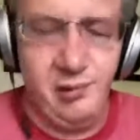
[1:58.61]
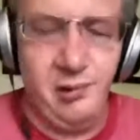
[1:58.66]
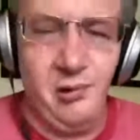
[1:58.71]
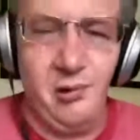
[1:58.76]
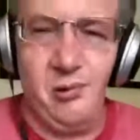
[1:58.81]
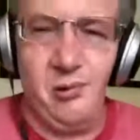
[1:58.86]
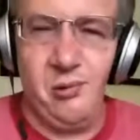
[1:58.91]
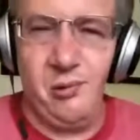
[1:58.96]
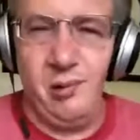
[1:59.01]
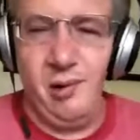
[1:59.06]

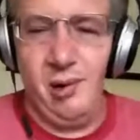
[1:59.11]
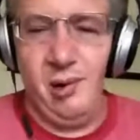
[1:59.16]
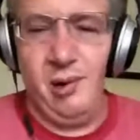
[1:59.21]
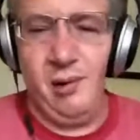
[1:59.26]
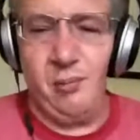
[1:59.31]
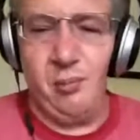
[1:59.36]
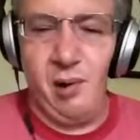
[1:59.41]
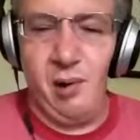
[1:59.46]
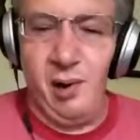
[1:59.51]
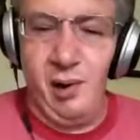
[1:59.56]
So,
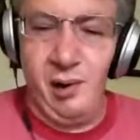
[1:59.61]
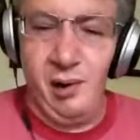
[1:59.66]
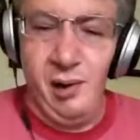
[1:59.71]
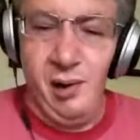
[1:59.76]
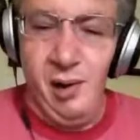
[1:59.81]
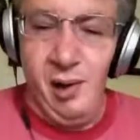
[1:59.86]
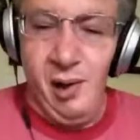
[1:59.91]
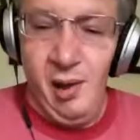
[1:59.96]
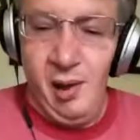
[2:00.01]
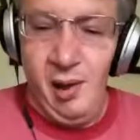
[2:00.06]
Brian,
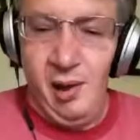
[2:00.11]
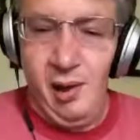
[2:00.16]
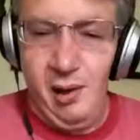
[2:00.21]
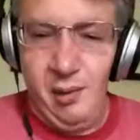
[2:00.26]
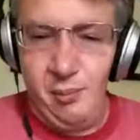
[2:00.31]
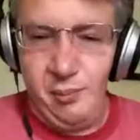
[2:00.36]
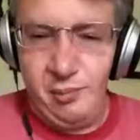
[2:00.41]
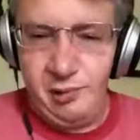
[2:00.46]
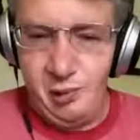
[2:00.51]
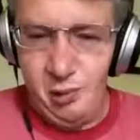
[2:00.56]
I'm